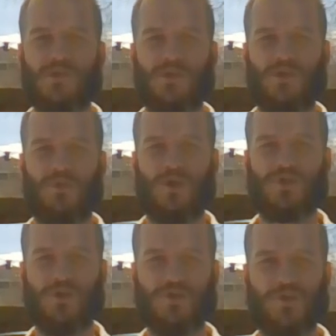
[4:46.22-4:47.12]
to wear
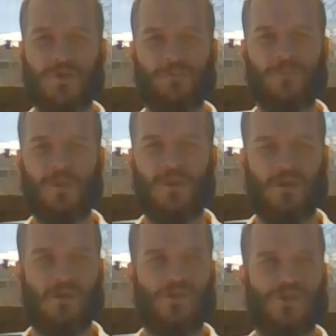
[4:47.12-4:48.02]
sunscreen
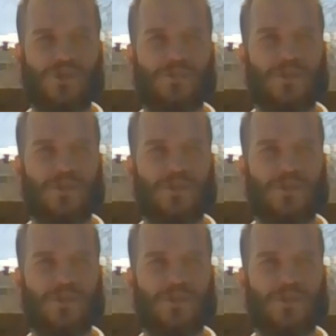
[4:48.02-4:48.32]
just